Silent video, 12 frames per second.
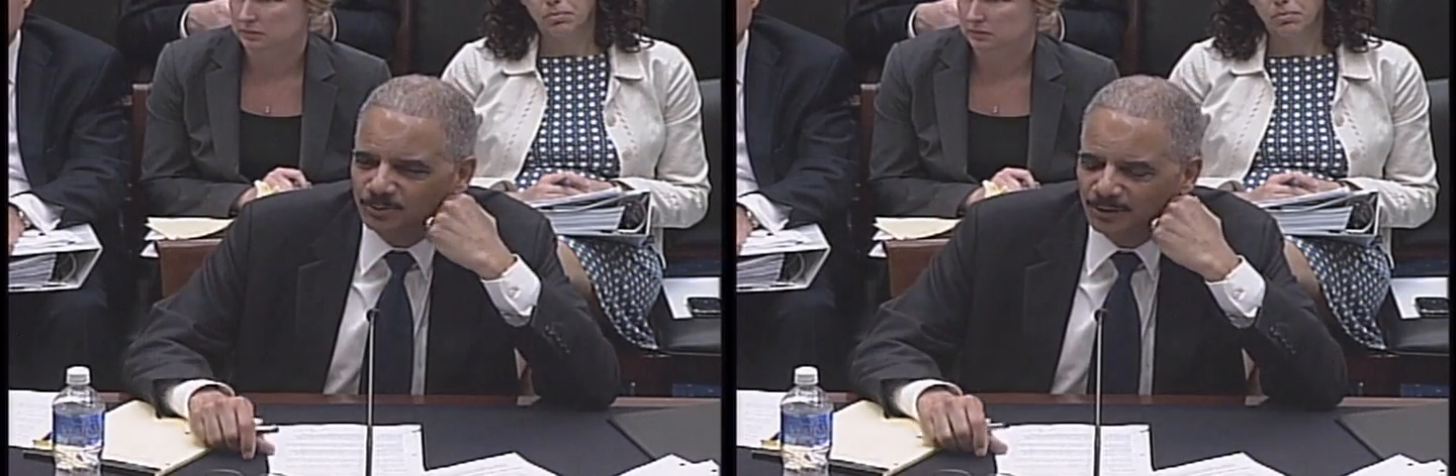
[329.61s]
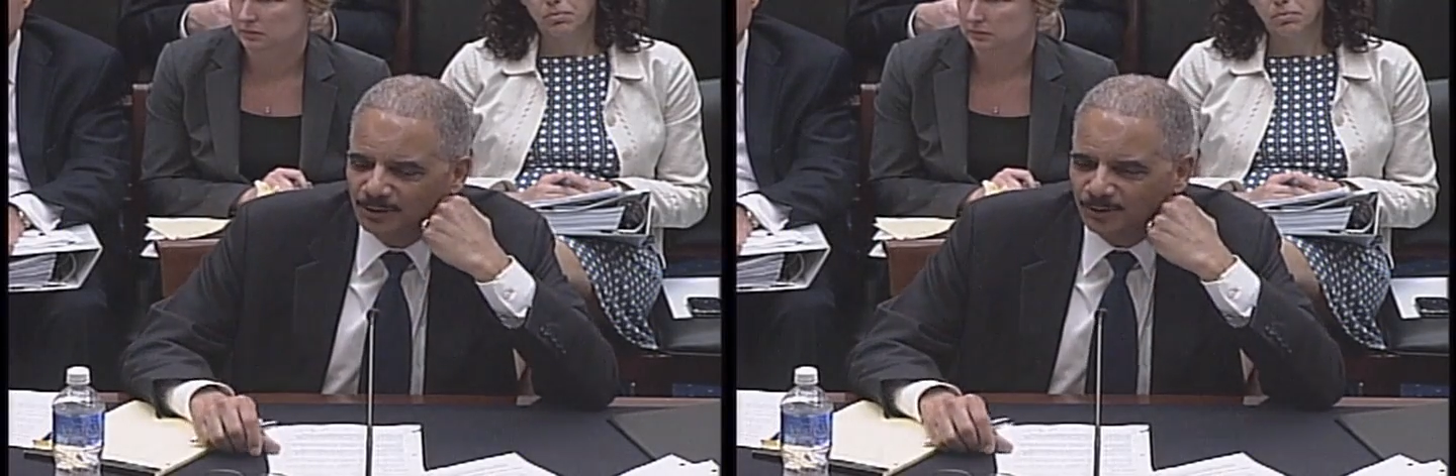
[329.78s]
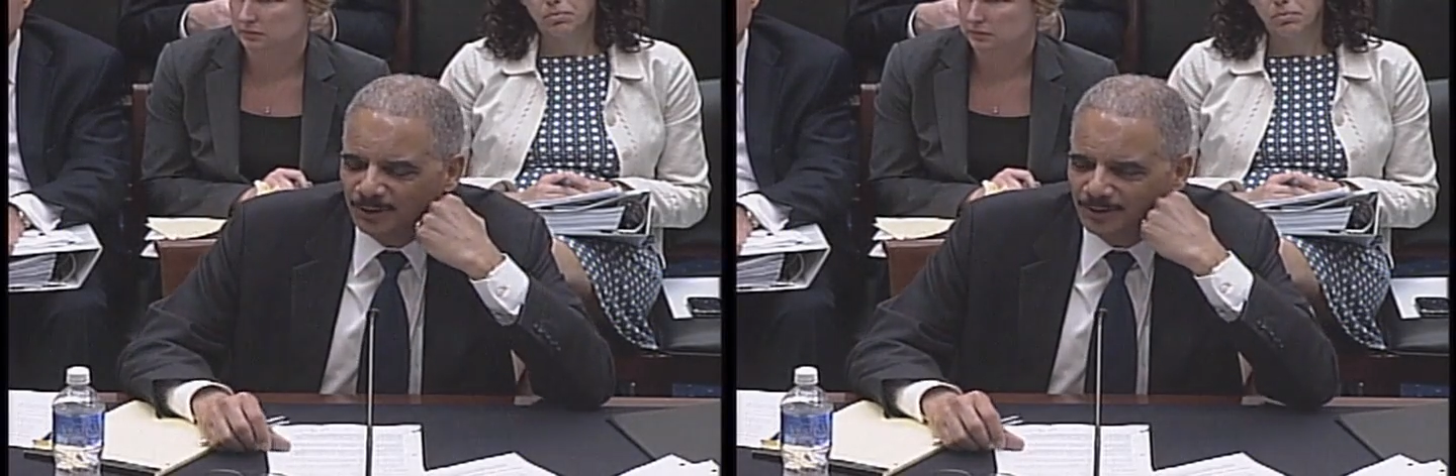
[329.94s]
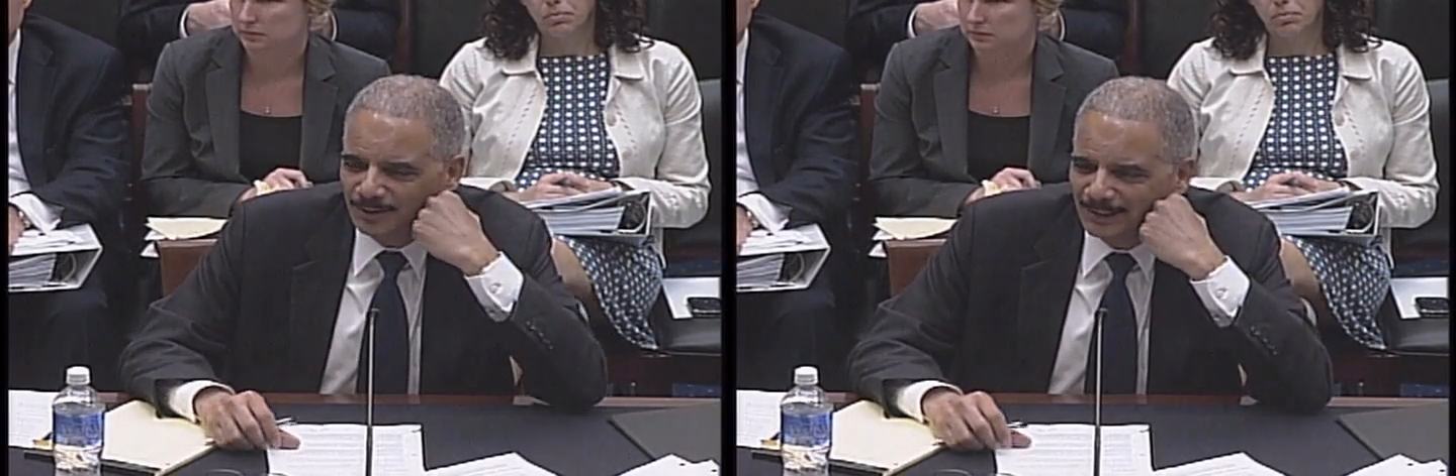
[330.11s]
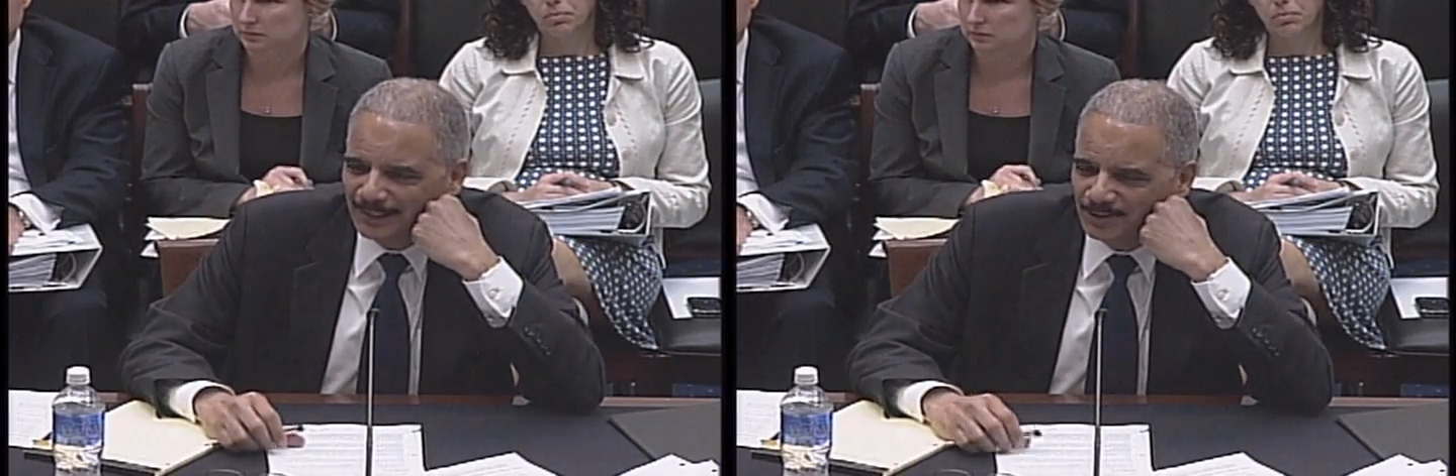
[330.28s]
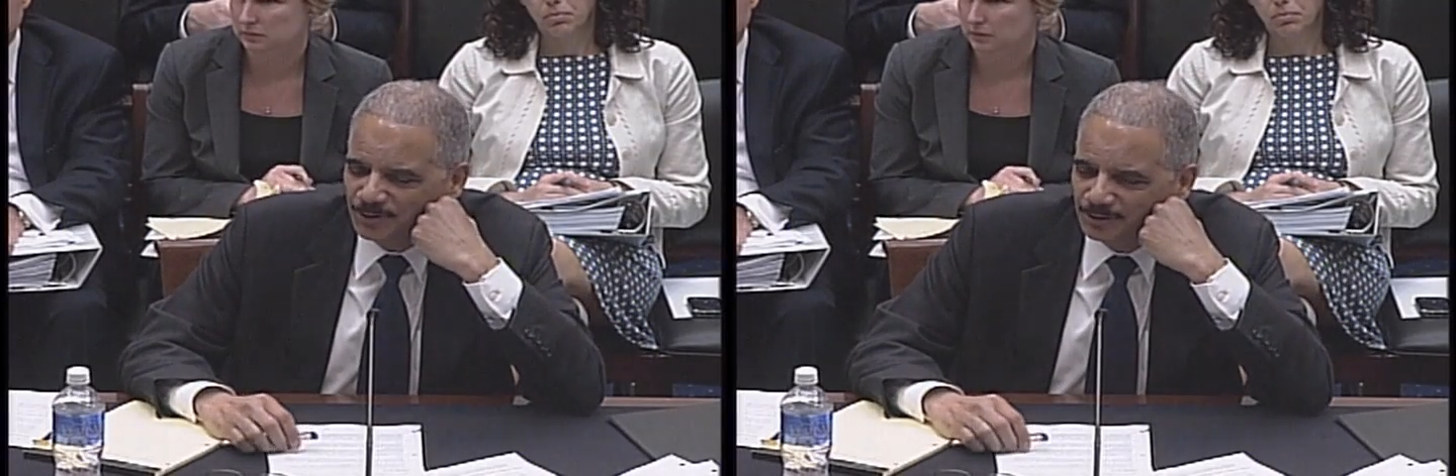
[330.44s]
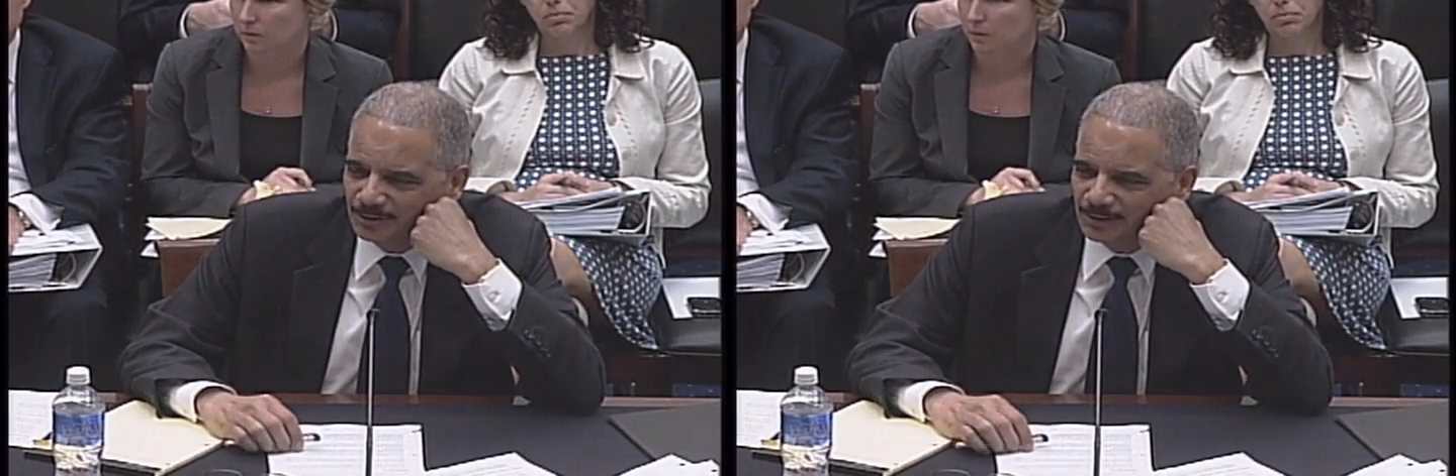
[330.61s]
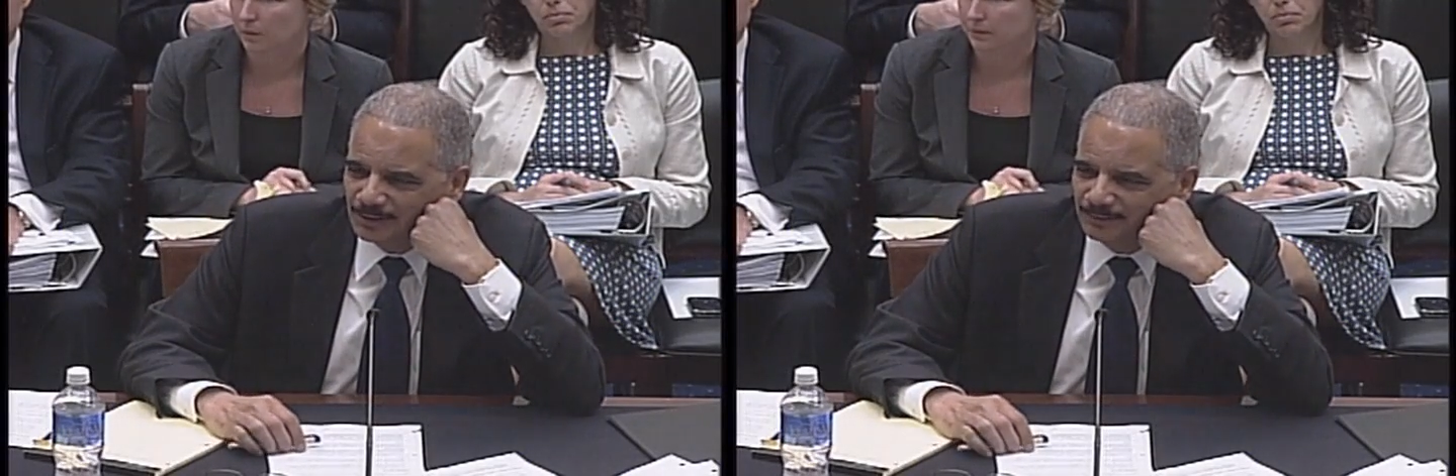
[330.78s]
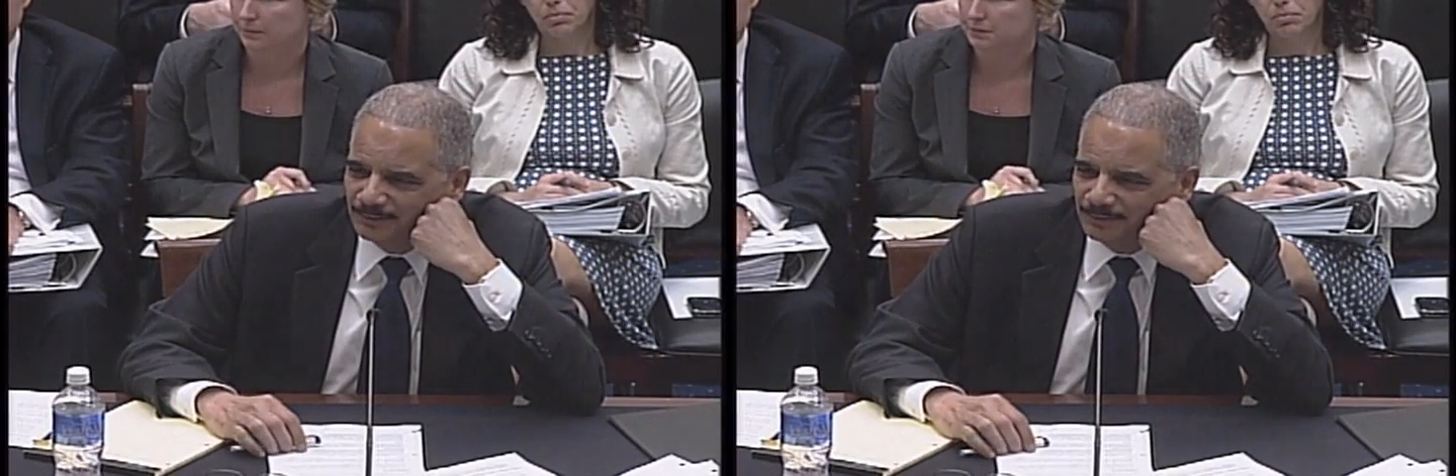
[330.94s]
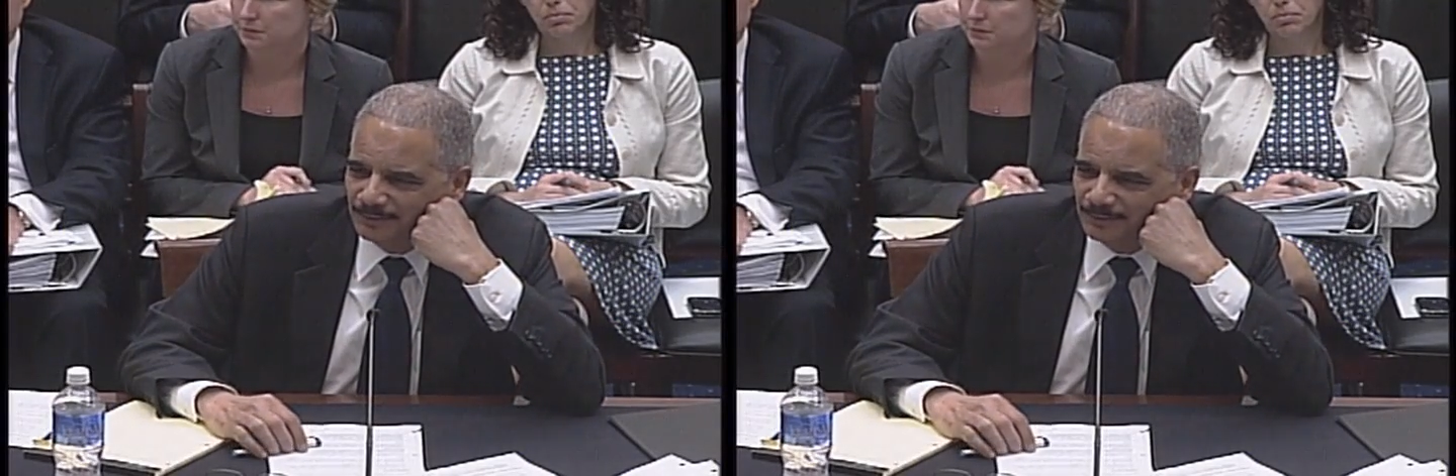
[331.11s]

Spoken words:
really on the nature of